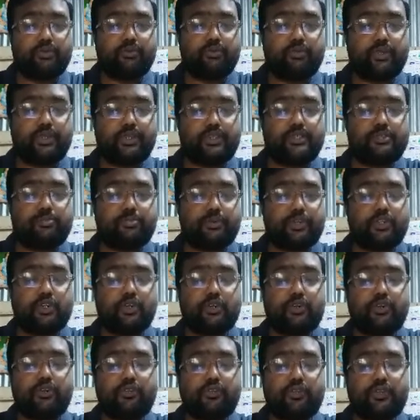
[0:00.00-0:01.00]
with a special
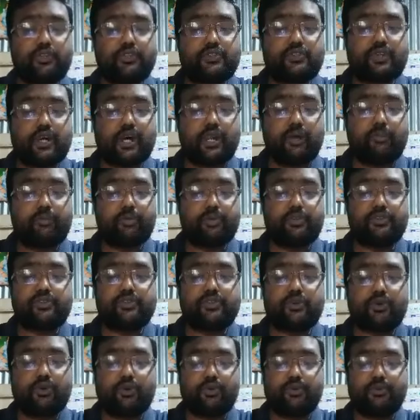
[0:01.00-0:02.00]
reference to Arabian
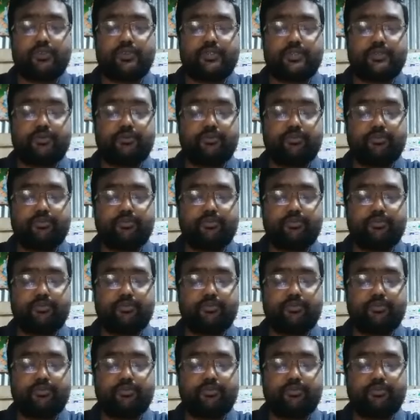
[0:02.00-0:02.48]
scholars.